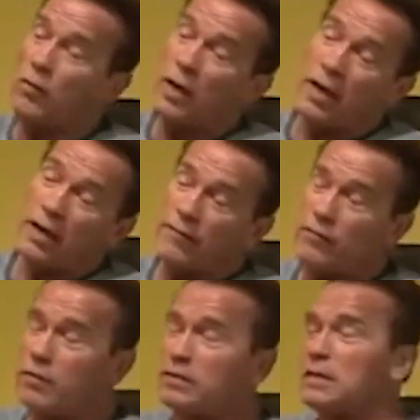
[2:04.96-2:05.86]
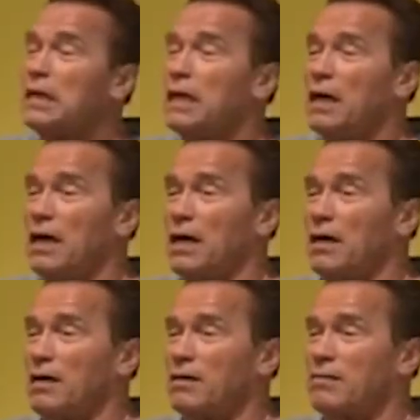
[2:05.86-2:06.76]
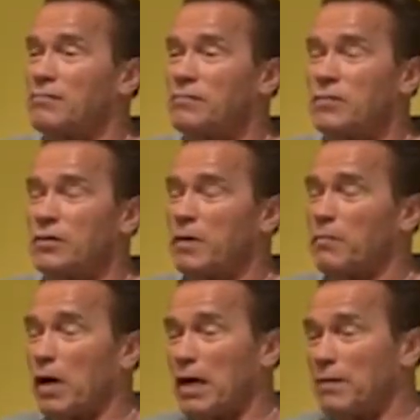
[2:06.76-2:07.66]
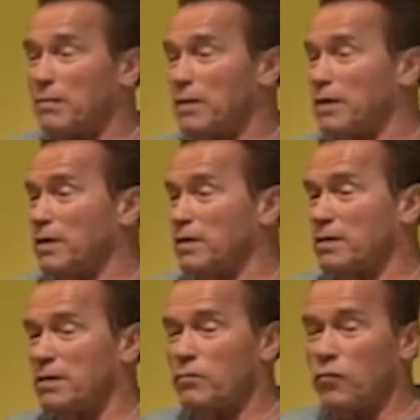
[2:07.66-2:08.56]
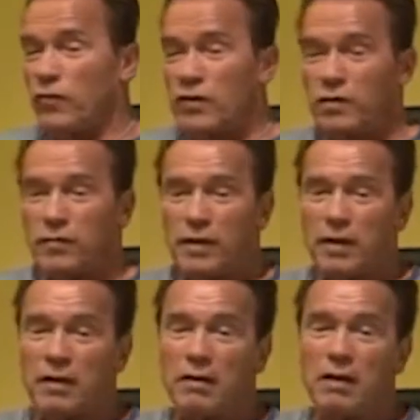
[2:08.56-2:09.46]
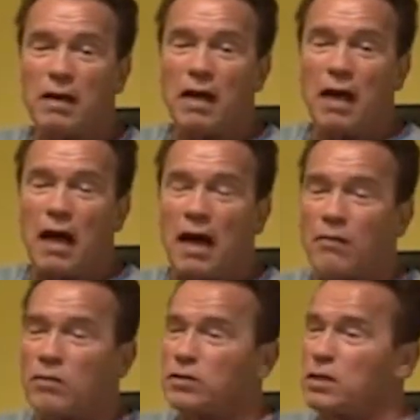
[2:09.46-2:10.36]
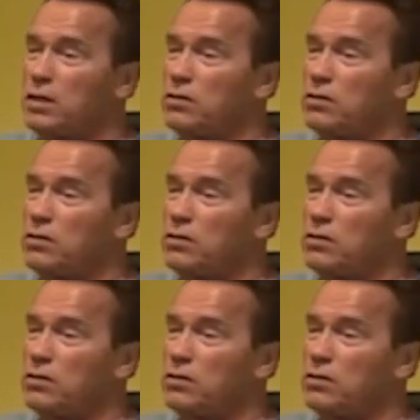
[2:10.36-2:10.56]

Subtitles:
the way, of course, during my bodybuilding and movie career, I was